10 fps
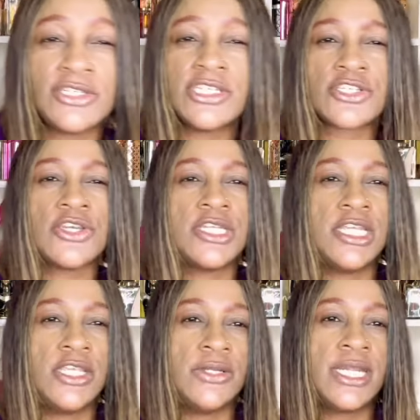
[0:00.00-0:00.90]

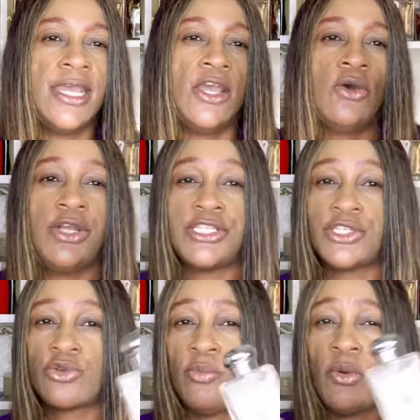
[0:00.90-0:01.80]
discontinued or it's
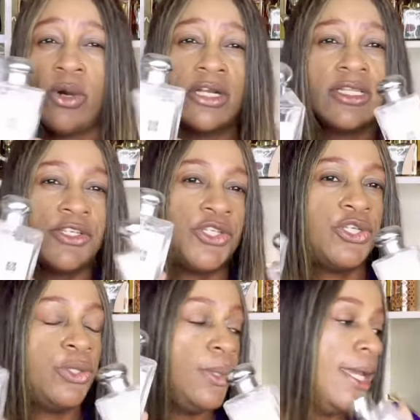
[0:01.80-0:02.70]
this one, but one of the
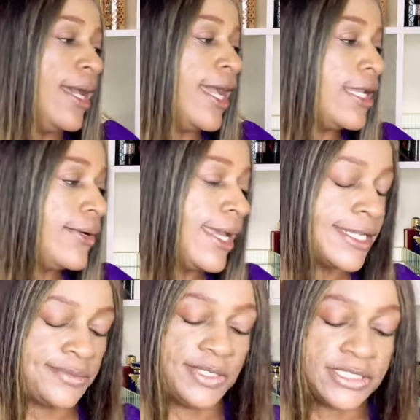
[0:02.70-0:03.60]
two I know
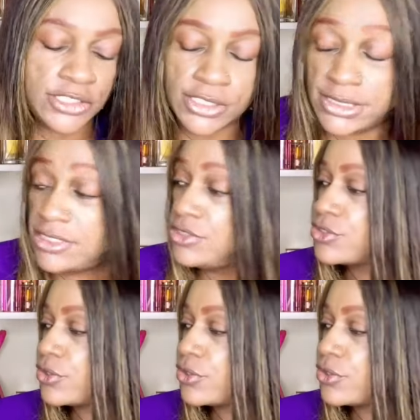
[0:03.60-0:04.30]
has been discontinued.